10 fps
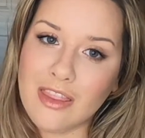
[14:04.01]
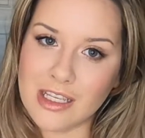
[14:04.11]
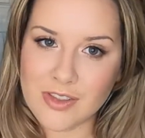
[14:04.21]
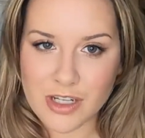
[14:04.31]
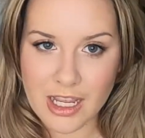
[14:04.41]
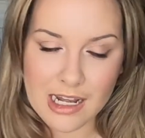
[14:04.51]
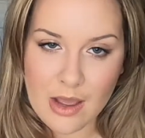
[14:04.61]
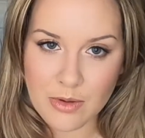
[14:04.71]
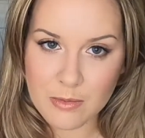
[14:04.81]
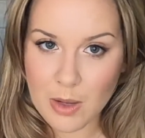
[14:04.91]
Thanks for hanging
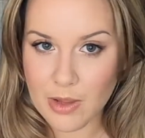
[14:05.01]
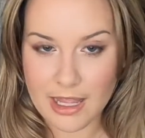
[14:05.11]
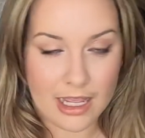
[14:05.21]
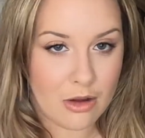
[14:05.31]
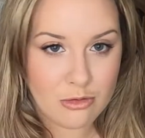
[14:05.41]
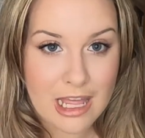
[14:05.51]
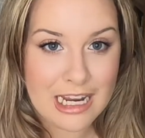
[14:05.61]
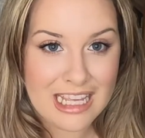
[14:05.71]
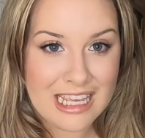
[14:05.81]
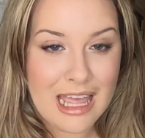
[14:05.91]
out with me while I got
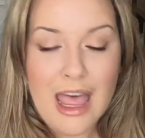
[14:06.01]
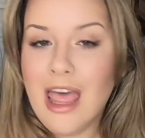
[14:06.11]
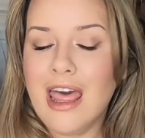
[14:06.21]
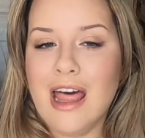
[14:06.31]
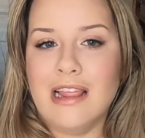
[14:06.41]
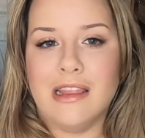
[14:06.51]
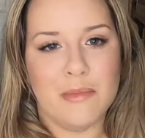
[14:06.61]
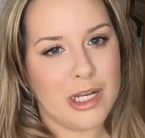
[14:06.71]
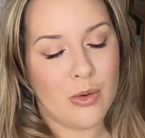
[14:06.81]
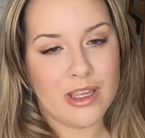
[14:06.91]
ready.
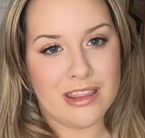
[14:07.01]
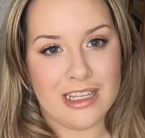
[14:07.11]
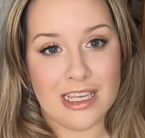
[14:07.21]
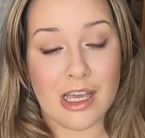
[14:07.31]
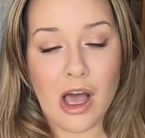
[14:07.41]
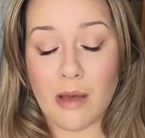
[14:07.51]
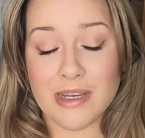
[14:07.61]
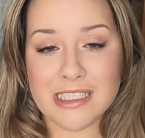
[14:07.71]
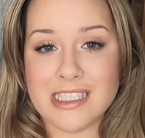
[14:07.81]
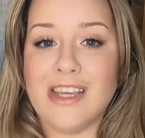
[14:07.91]
Let me know in the
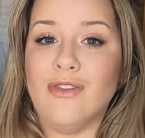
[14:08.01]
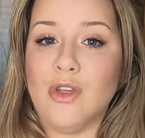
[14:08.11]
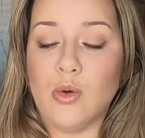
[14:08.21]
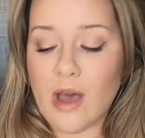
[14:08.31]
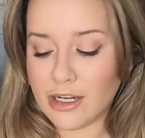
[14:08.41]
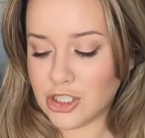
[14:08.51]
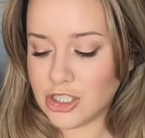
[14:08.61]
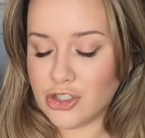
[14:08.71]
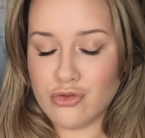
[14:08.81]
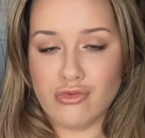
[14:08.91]
comments if you
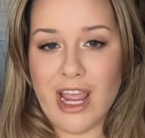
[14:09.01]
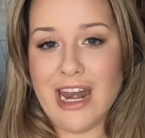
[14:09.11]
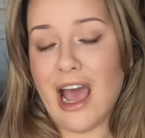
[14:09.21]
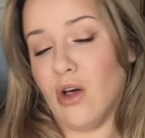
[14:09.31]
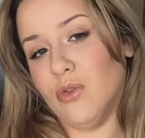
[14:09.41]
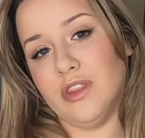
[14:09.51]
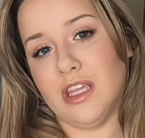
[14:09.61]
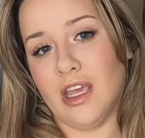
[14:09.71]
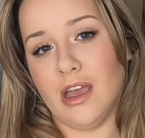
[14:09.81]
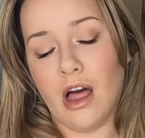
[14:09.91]
actually tried out
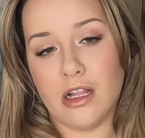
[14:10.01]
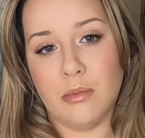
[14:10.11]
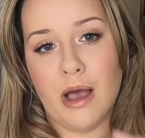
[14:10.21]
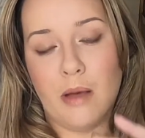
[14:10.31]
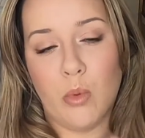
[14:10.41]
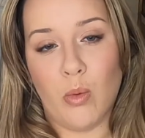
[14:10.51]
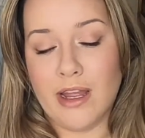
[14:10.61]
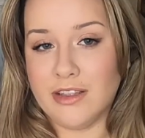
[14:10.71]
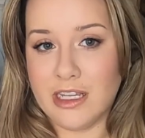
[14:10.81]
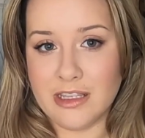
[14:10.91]
the Colourpop
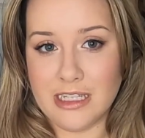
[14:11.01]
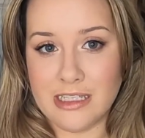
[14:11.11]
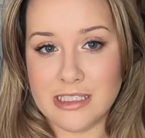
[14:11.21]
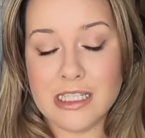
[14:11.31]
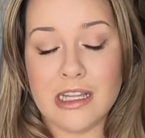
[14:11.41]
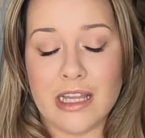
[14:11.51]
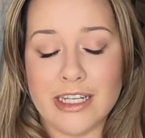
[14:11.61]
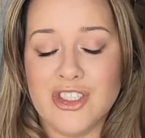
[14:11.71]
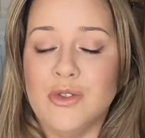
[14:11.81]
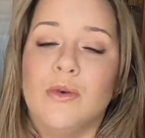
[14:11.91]
Wild Nothings
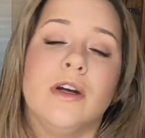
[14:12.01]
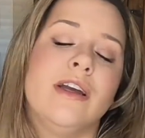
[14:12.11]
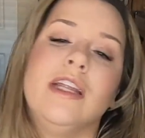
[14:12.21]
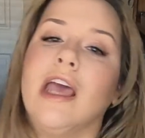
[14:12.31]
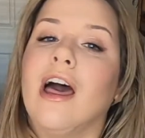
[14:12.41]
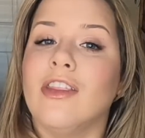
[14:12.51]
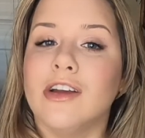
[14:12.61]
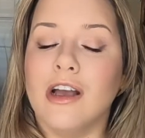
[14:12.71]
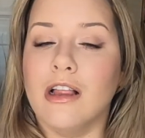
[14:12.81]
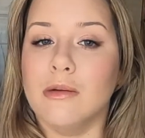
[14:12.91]
collection or any
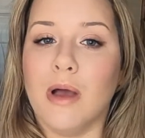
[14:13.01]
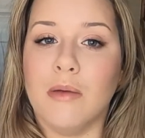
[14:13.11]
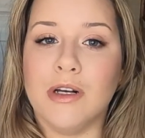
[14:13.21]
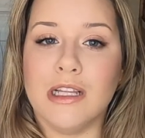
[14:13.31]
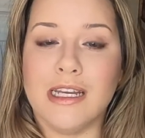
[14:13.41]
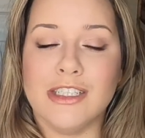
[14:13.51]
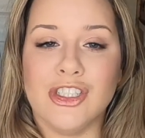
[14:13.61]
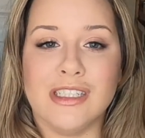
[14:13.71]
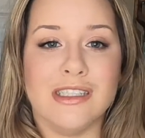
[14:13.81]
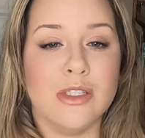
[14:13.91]
other Colourpop
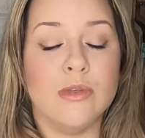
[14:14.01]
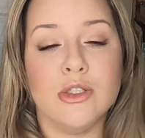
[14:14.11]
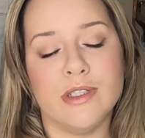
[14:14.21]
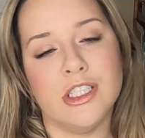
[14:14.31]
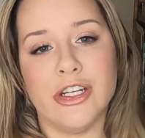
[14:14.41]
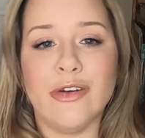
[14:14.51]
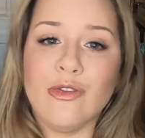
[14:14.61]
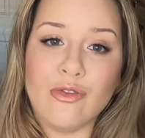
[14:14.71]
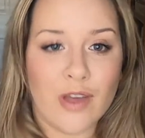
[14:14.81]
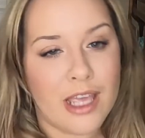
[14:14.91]
collections. Which ones are your
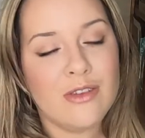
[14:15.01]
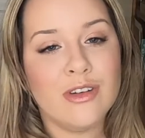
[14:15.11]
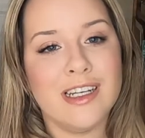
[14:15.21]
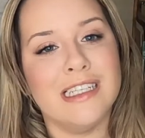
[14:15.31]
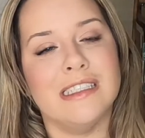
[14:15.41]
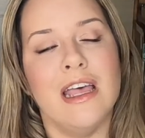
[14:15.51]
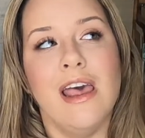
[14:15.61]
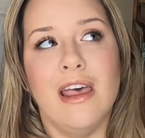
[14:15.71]
favorite?